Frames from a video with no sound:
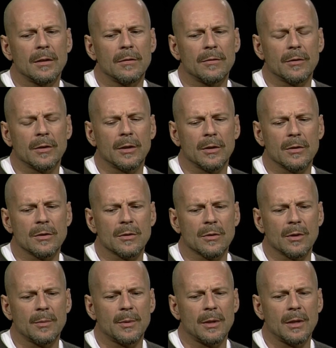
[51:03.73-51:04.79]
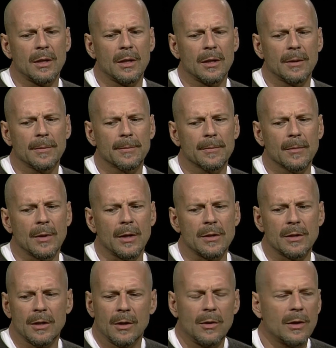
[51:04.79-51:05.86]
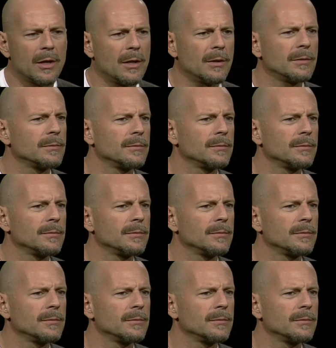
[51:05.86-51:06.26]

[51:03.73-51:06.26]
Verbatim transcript: for another script, and uh, I said okay.